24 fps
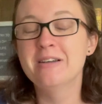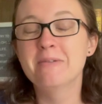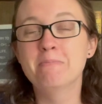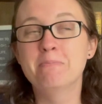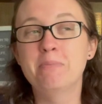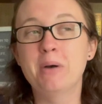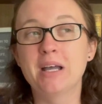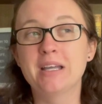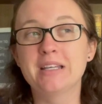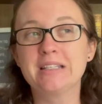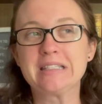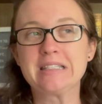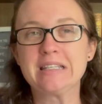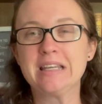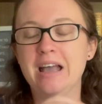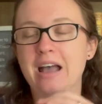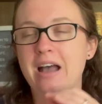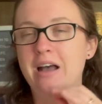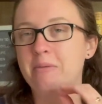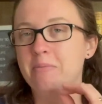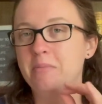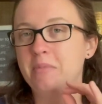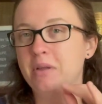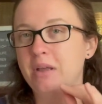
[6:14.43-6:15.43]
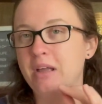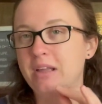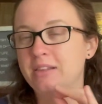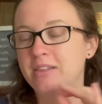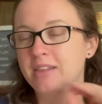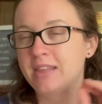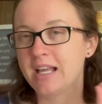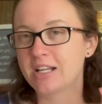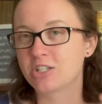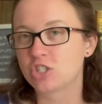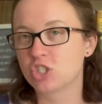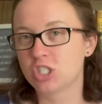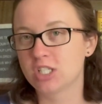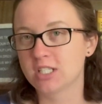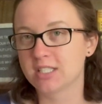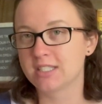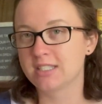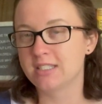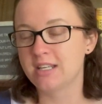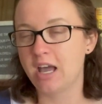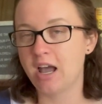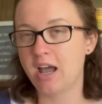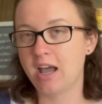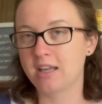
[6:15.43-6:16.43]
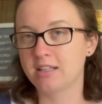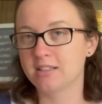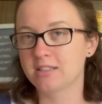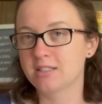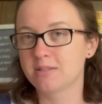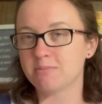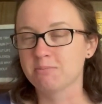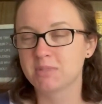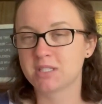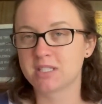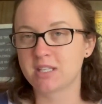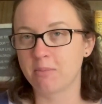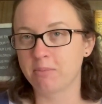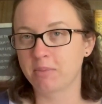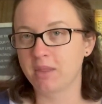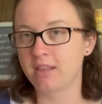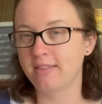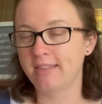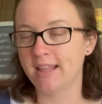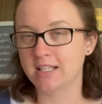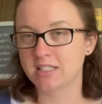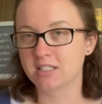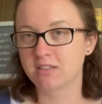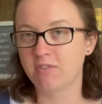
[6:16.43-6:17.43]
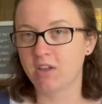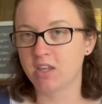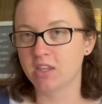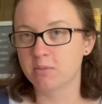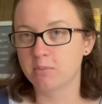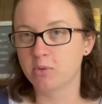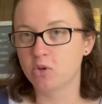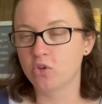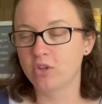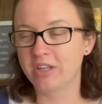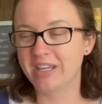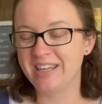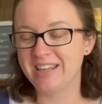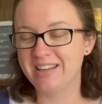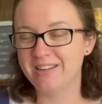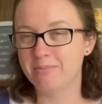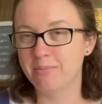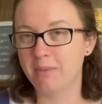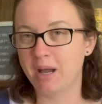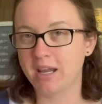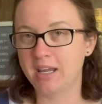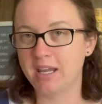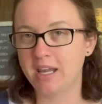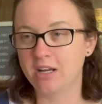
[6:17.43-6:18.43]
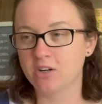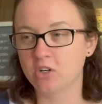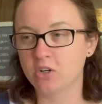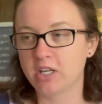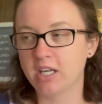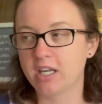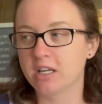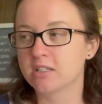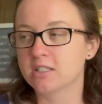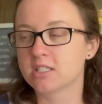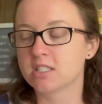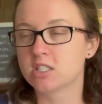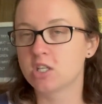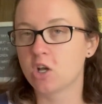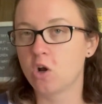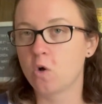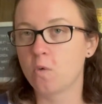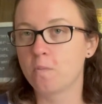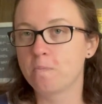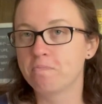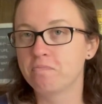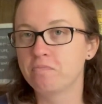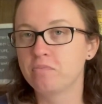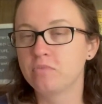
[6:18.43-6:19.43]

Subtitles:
but that's just not something that's available in my area. So